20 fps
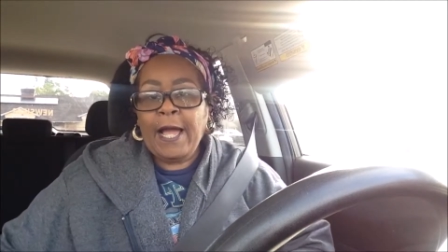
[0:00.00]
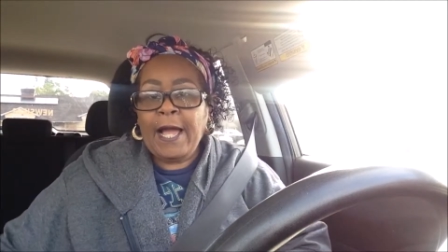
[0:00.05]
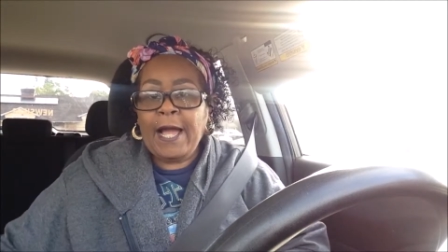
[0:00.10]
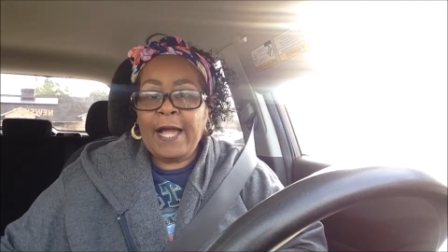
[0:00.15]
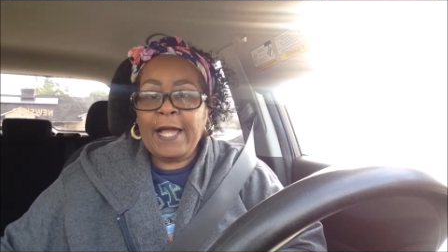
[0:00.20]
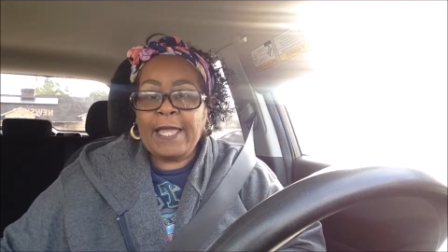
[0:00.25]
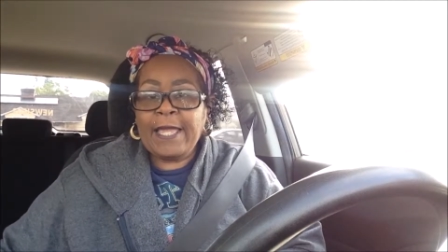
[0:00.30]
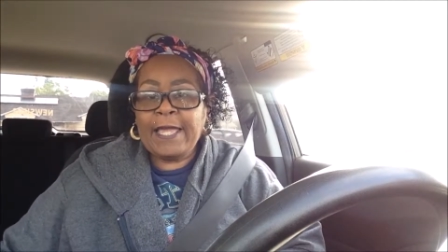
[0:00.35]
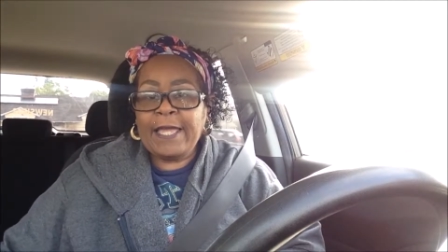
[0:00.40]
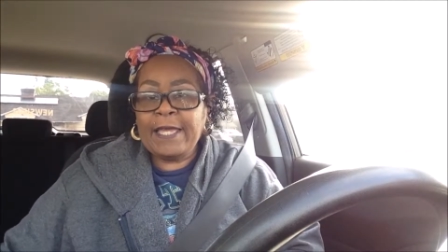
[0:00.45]

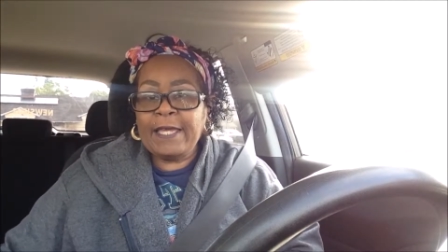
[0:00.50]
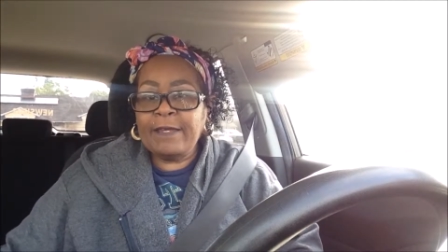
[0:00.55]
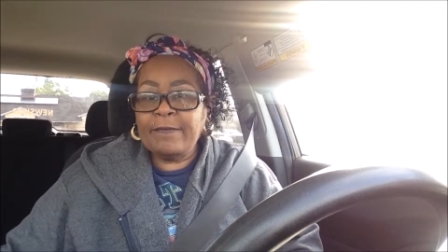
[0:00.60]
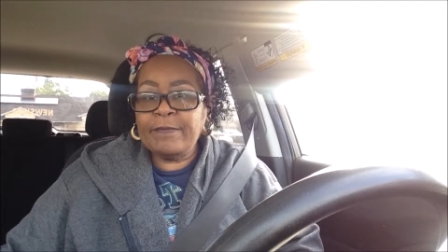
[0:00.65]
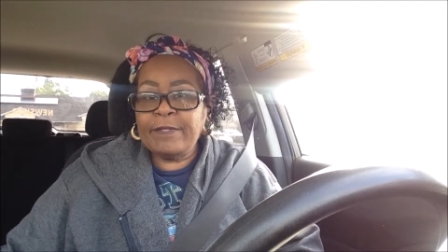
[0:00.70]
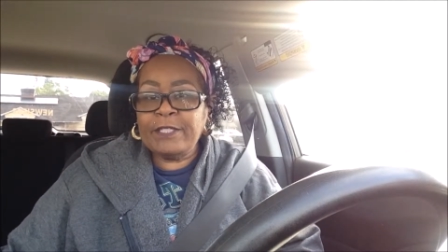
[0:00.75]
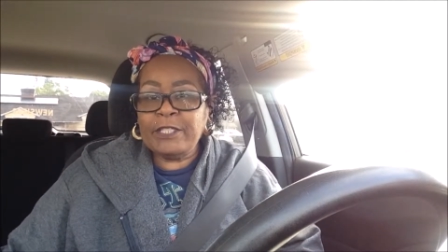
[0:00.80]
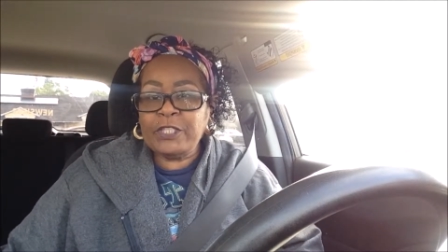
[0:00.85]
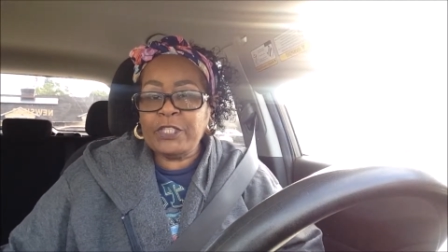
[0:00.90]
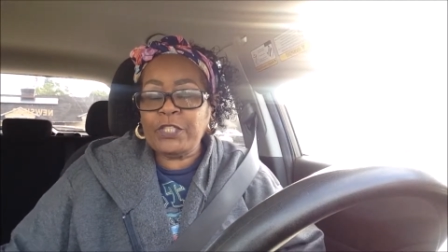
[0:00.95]
I
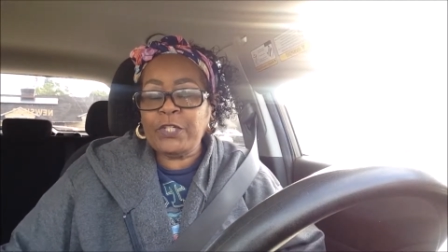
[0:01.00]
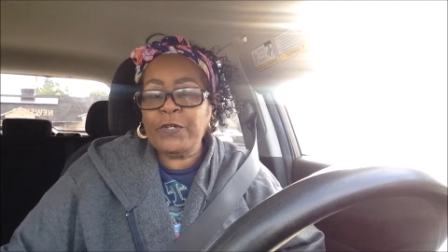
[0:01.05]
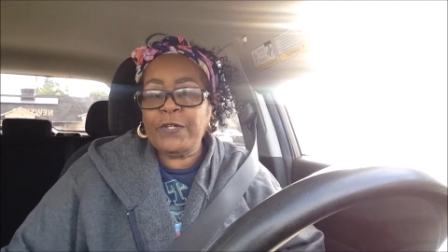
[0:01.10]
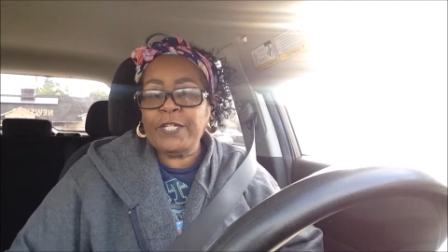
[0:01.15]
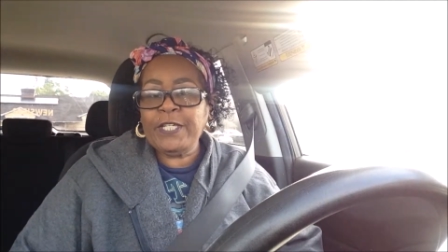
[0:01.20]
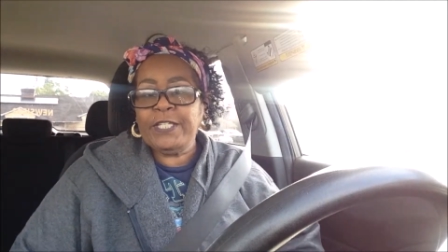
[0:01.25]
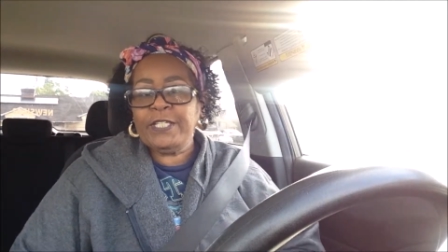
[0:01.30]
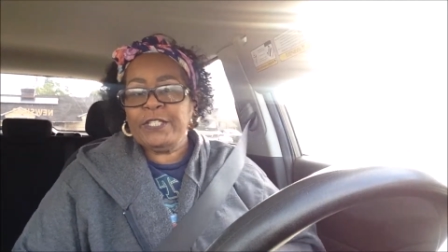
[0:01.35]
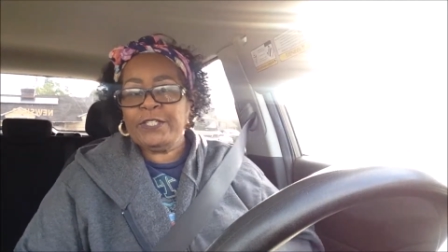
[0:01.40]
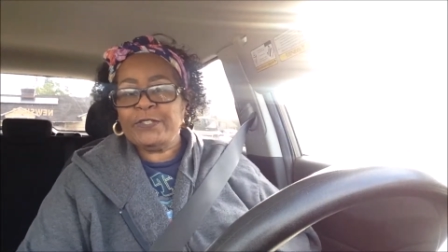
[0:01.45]
am
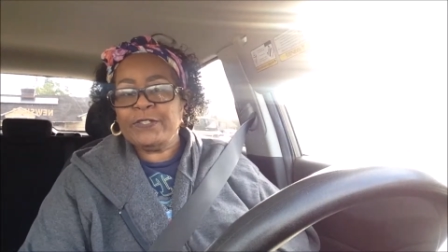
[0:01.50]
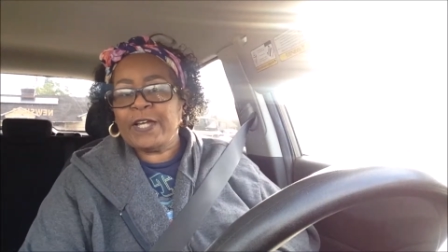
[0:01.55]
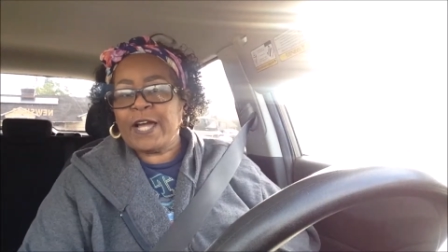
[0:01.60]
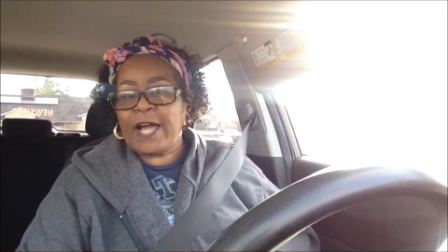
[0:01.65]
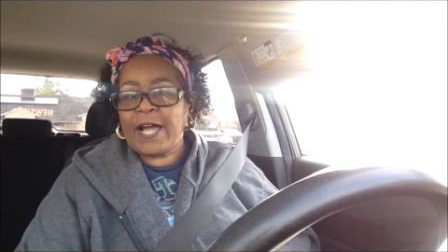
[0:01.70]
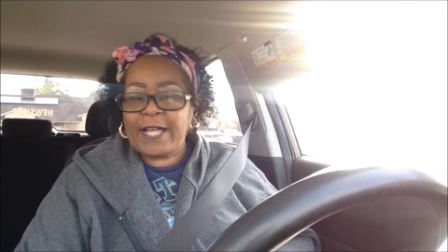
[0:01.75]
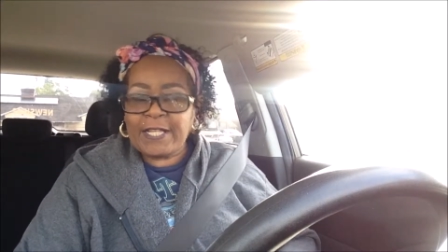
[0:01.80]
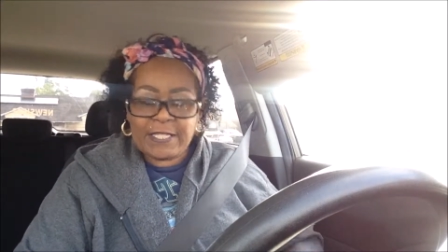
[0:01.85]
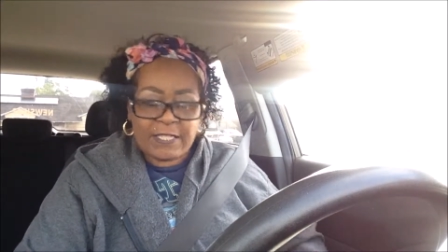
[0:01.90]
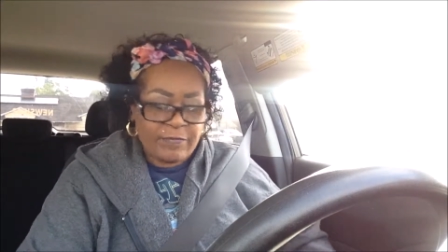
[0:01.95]
enjoying you
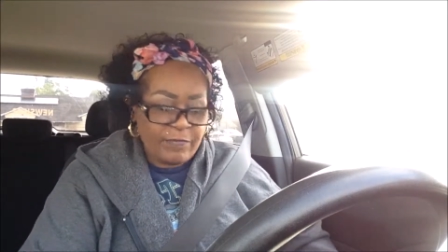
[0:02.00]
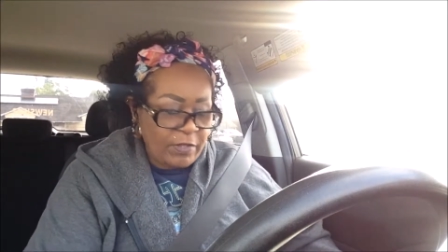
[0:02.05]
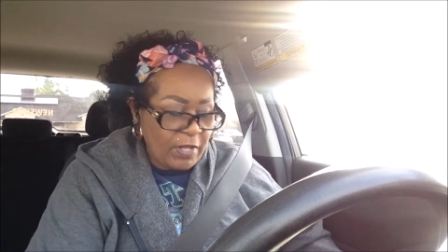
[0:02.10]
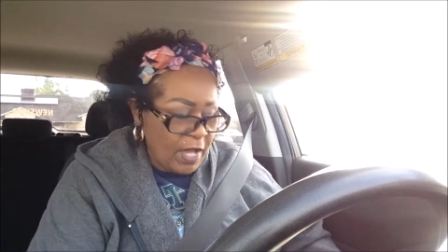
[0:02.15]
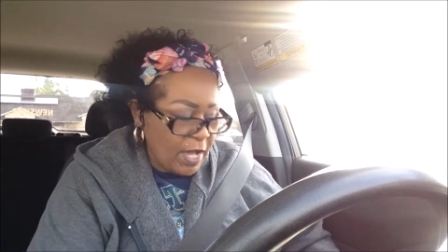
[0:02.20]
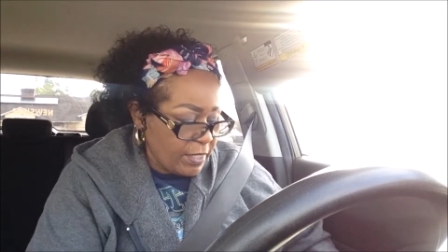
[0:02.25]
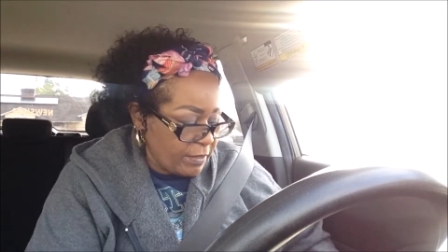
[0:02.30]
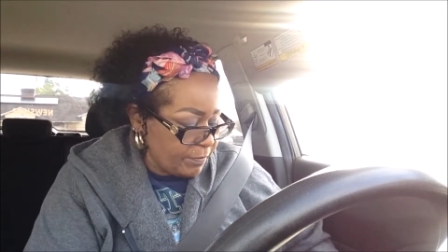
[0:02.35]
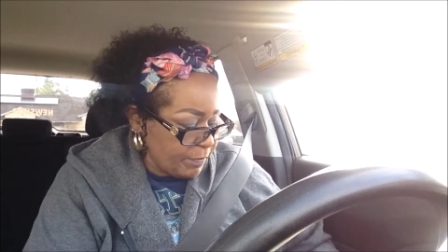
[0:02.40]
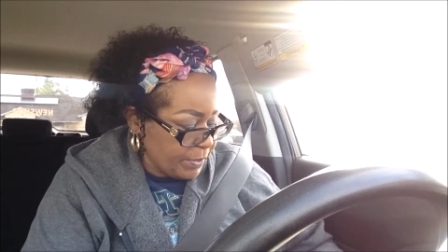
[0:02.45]
guys
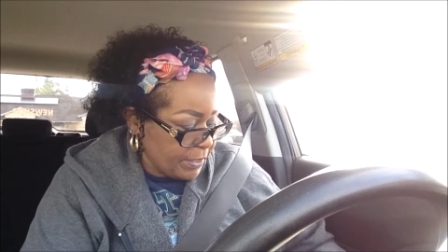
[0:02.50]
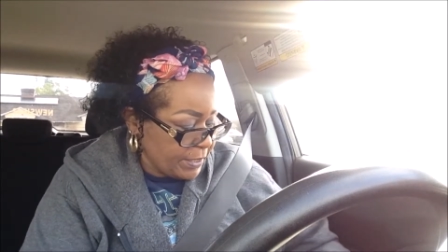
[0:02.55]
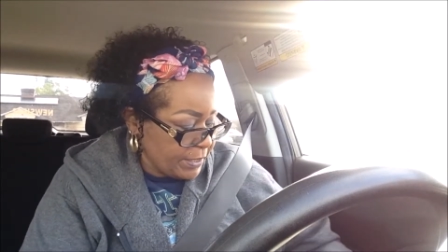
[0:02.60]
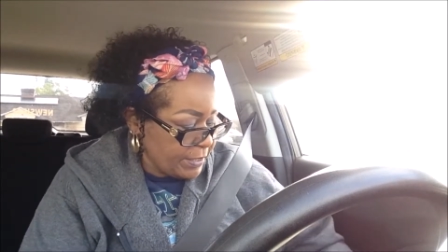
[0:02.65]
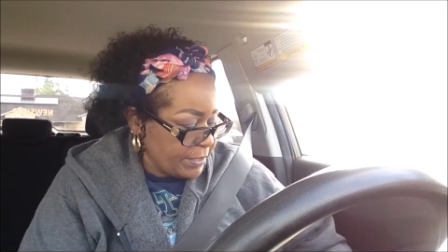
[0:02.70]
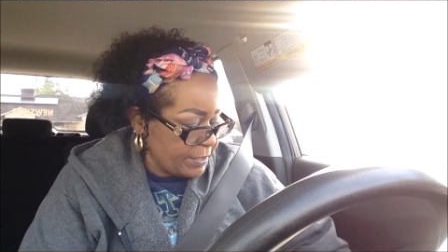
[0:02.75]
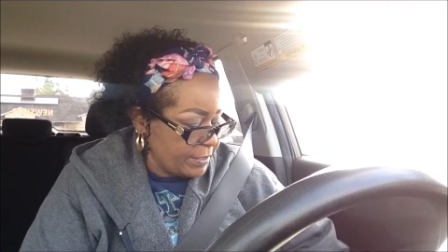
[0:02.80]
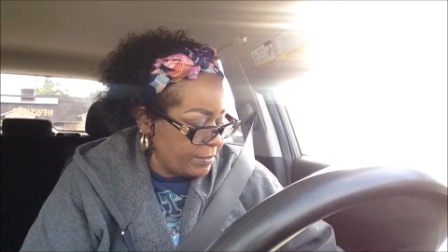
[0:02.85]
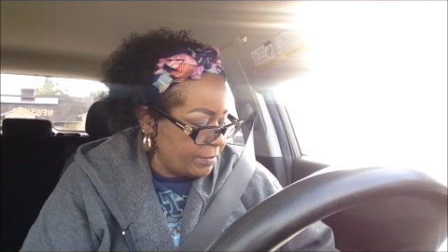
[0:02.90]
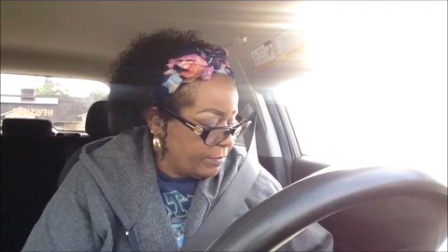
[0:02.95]

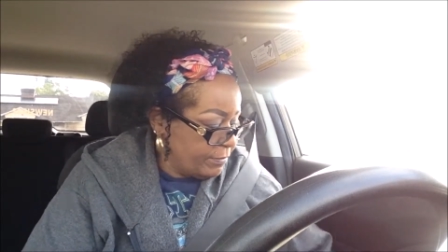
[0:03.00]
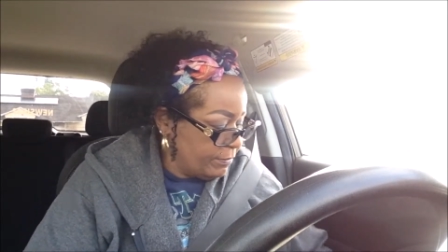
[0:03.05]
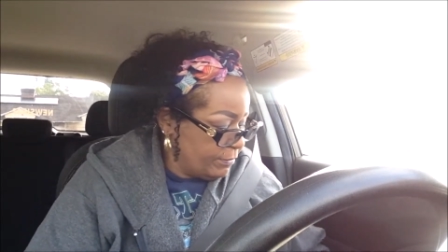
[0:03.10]
vlogmas.